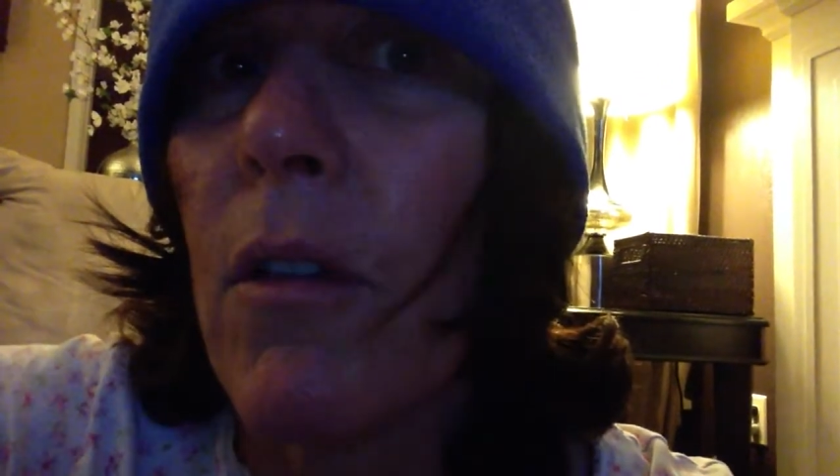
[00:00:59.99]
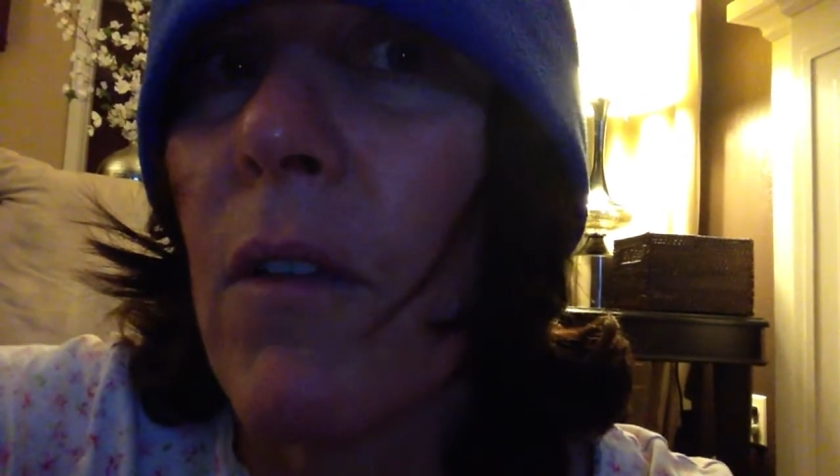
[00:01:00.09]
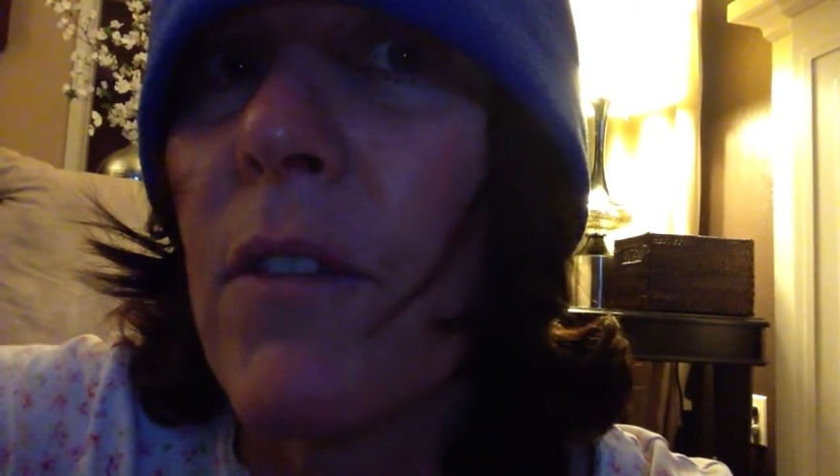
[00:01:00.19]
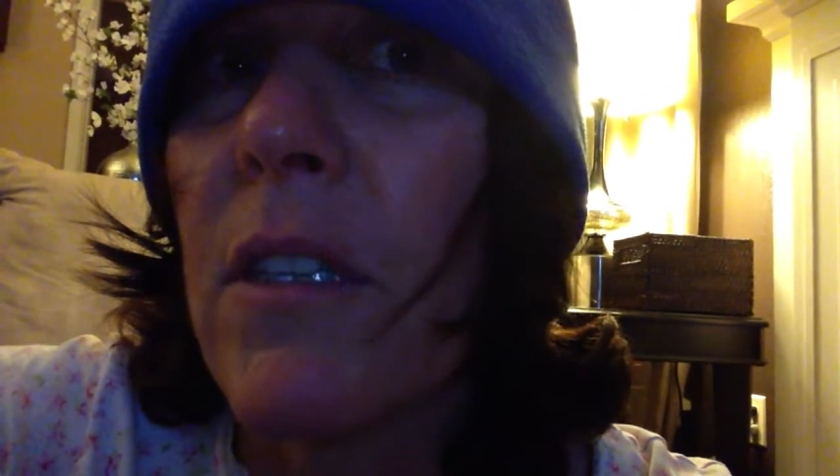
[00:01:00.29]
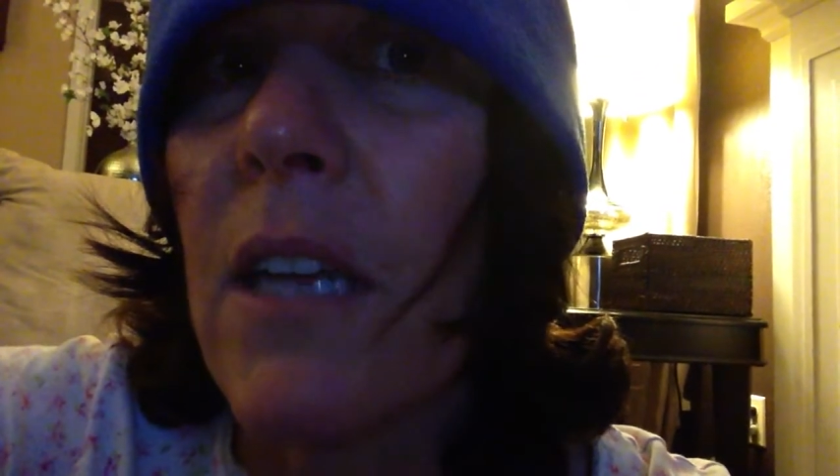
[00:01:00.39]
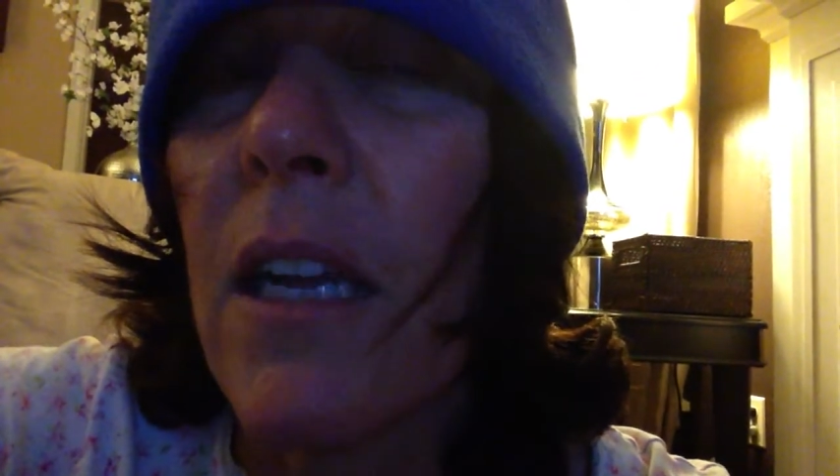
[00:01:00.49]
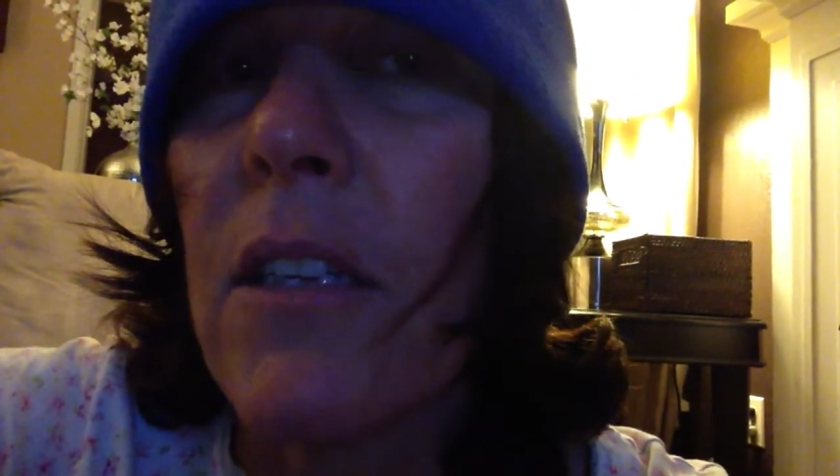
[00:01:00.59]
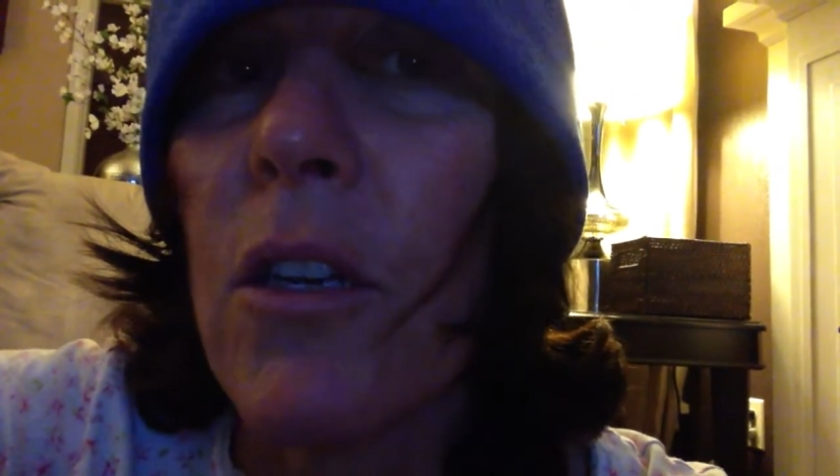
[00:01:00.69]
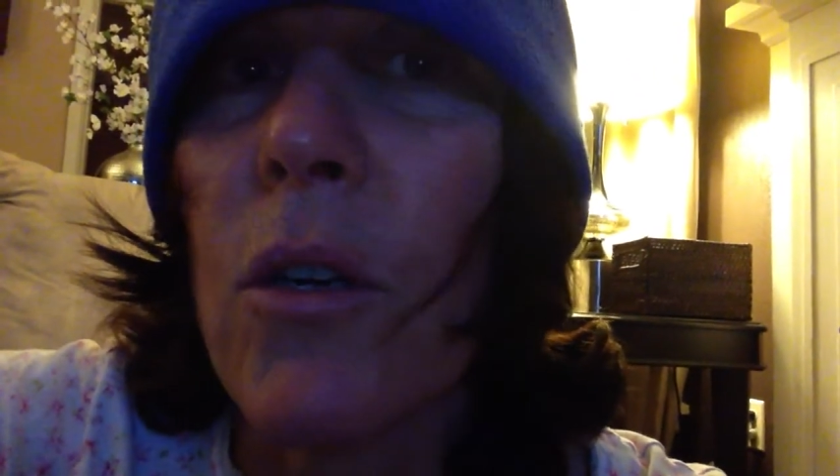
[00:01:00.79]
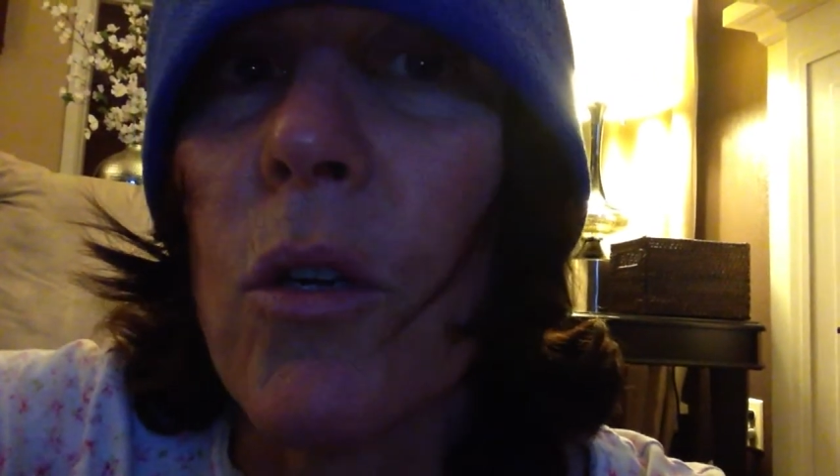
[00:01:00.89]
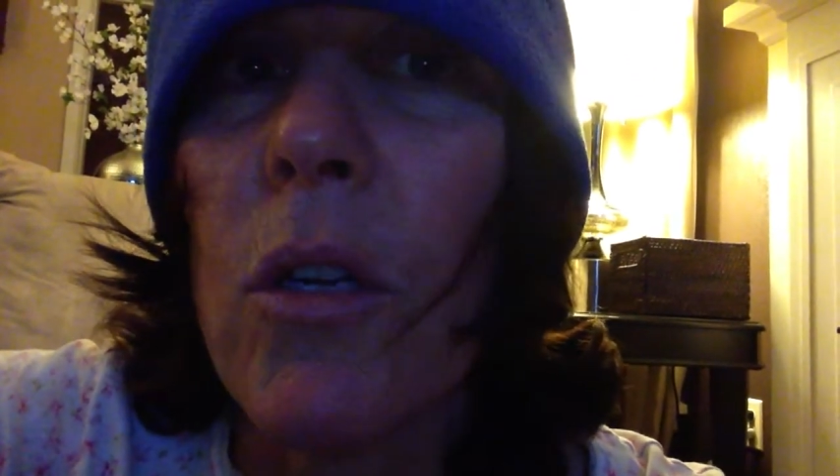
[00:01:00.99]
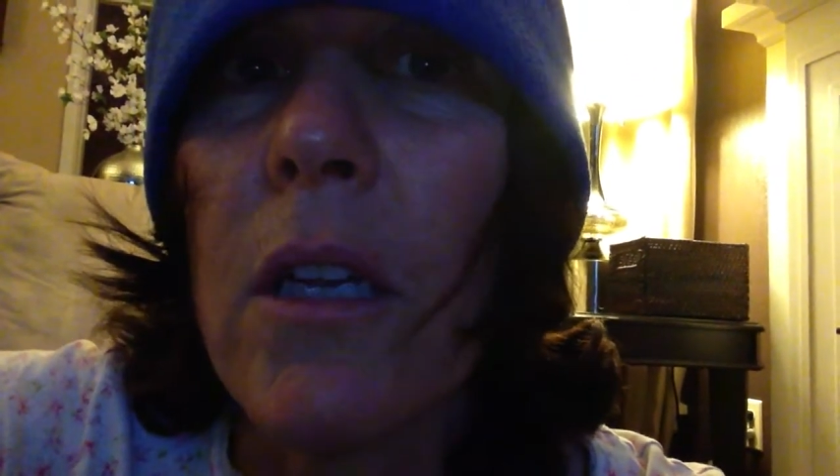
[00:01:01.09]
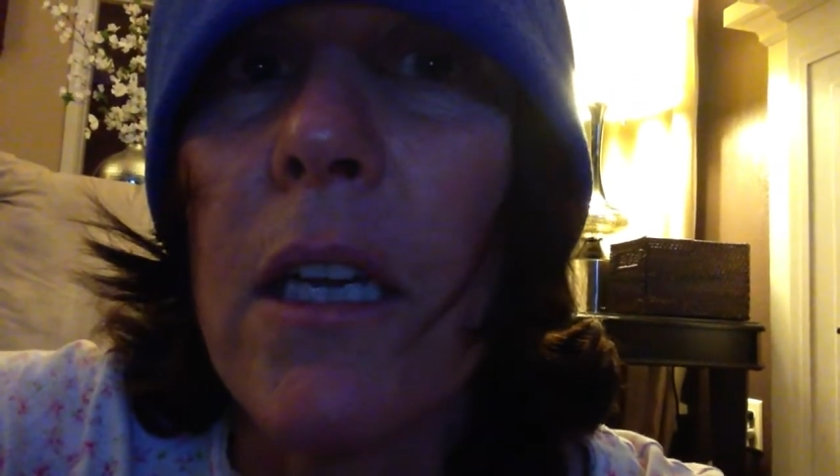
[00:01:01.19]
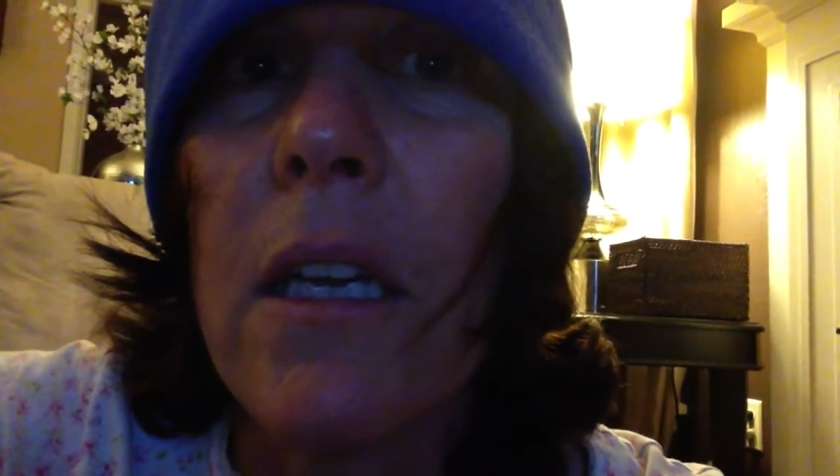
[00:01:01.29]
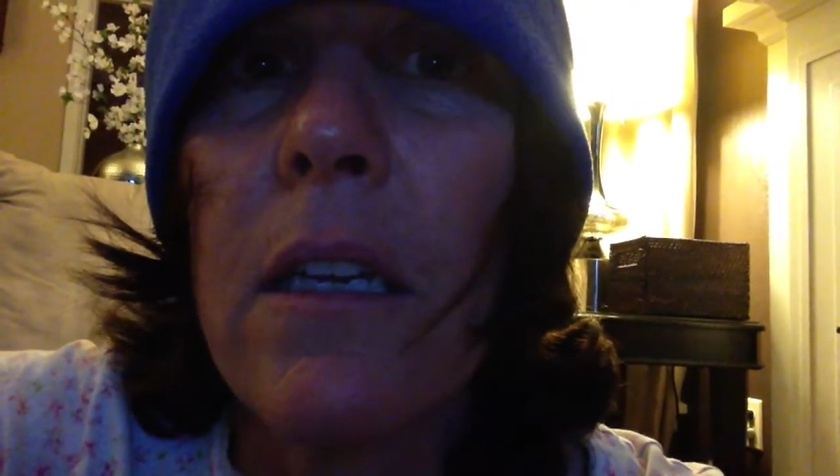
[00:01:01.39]
if detected
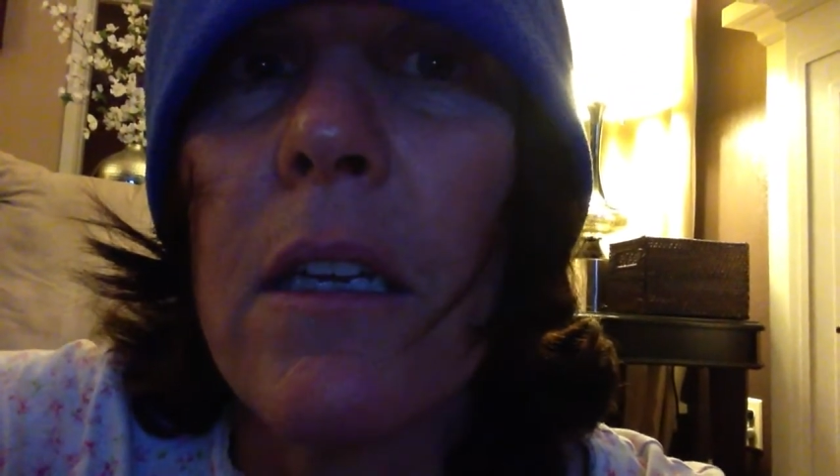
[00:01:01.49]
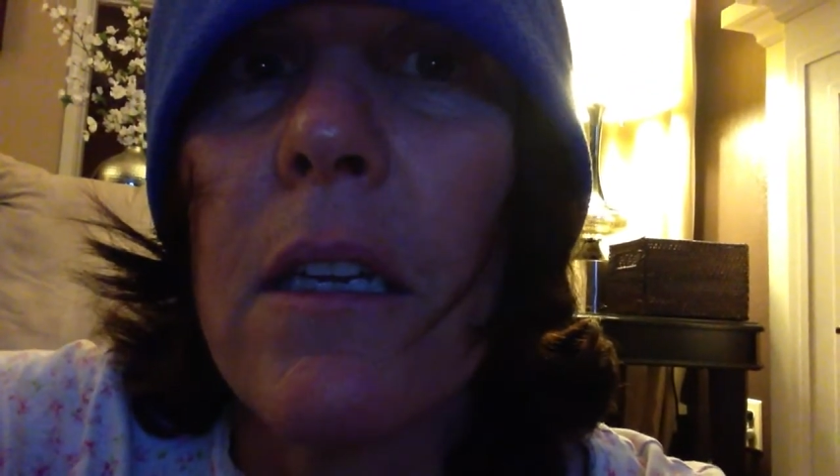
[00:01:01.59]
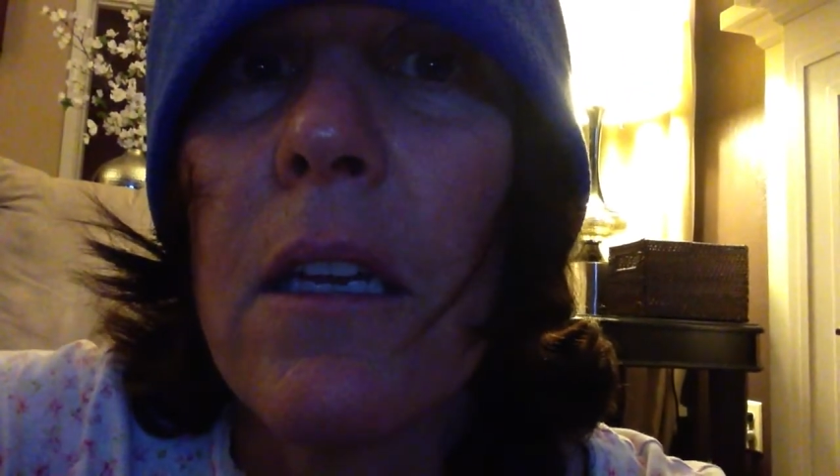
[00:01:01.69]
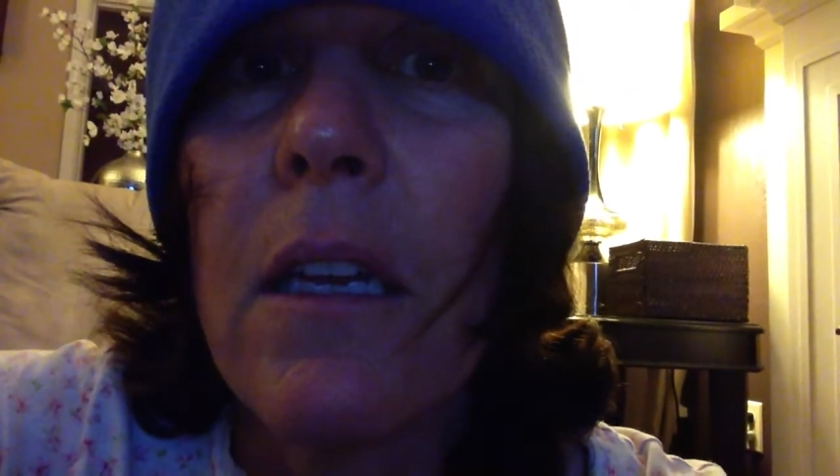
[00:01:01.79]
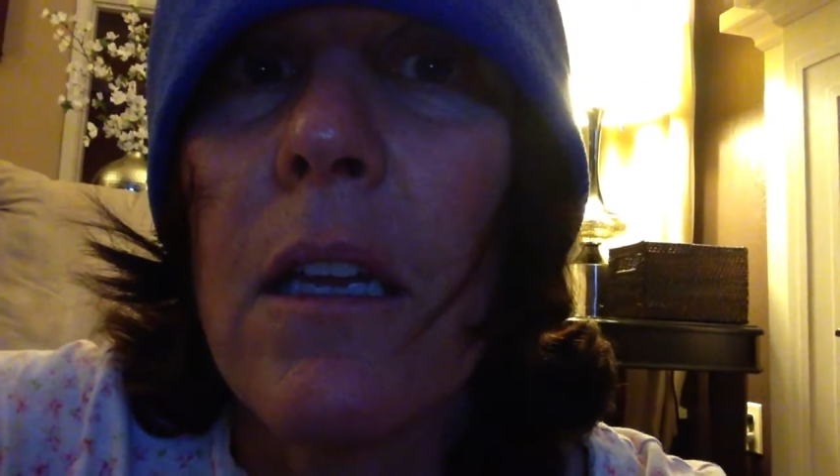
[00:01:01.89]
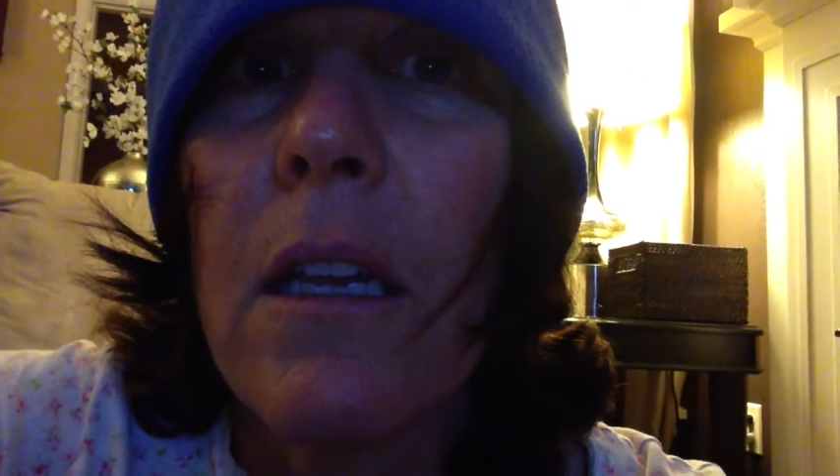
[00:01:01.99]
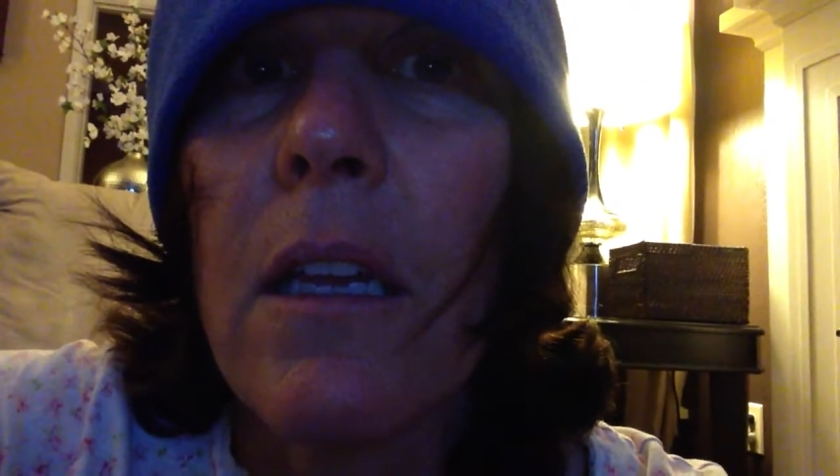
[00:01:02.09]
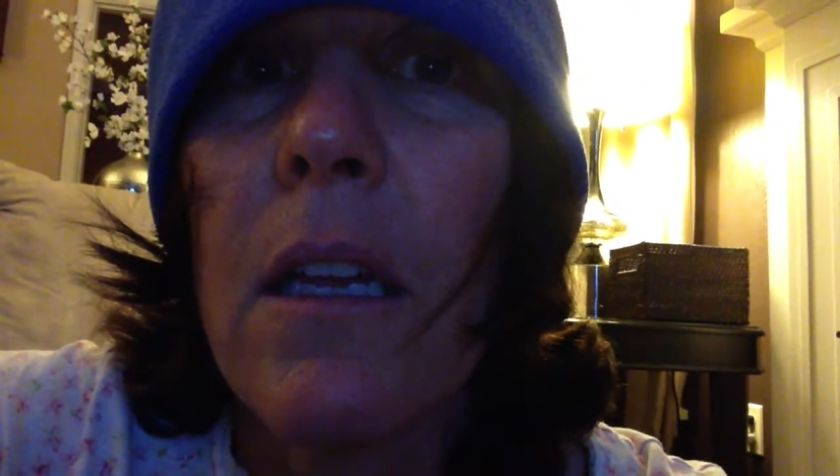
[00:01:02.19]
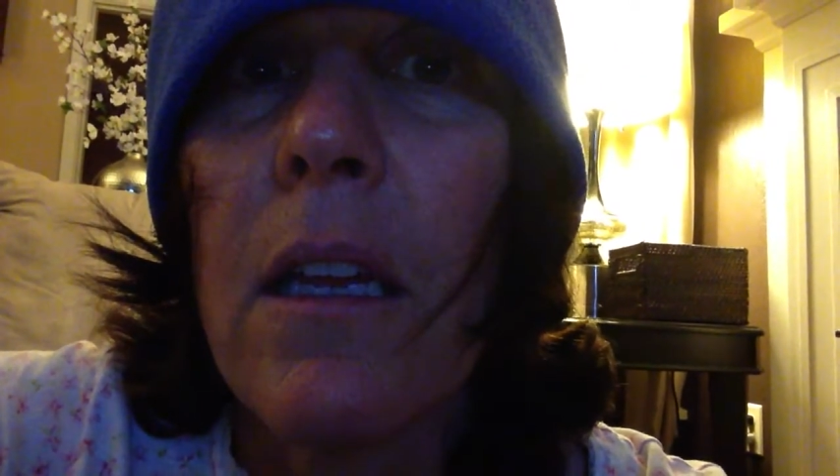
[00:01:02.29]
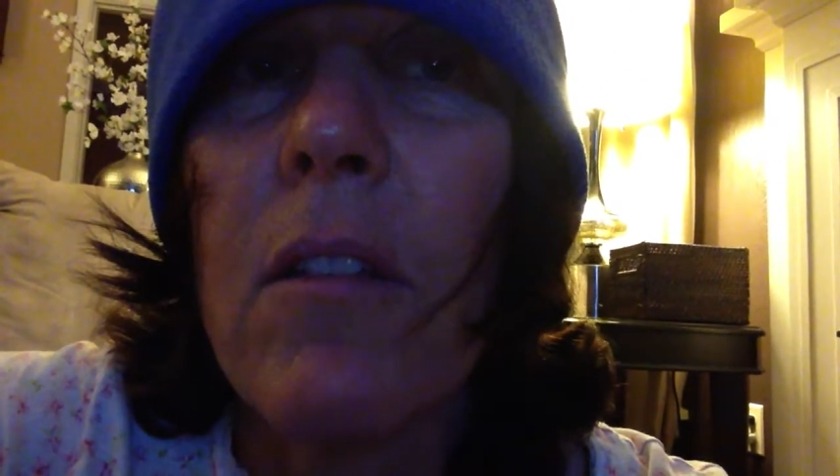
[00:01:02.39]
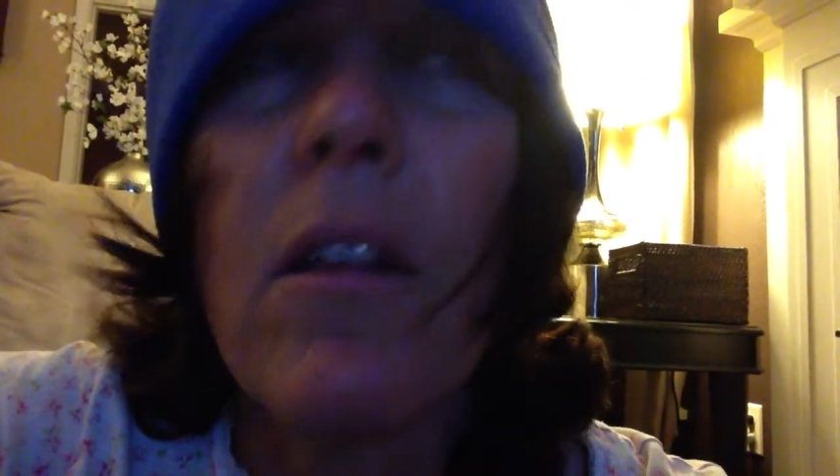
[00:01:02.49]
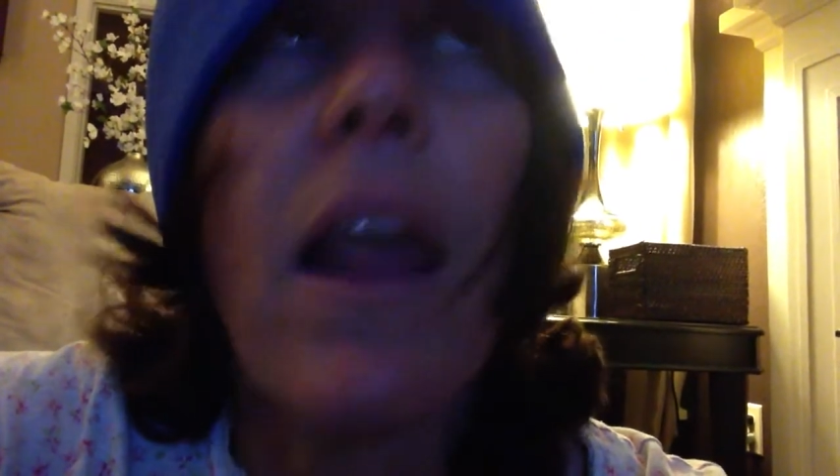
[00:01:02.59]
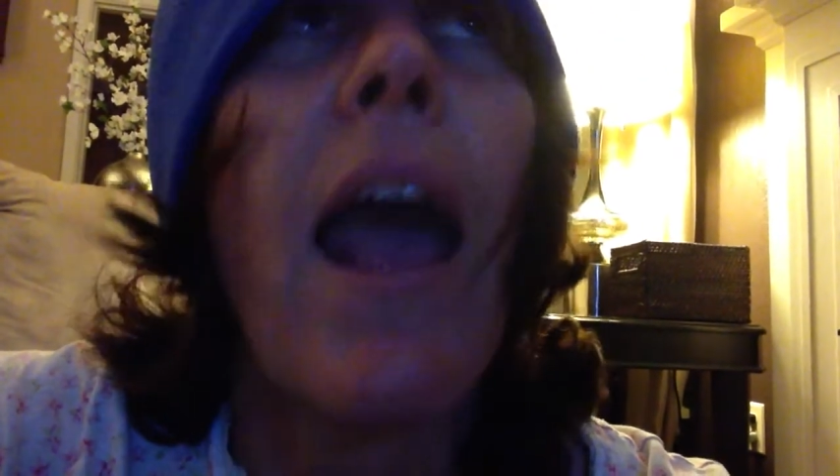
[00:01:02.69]
early, is an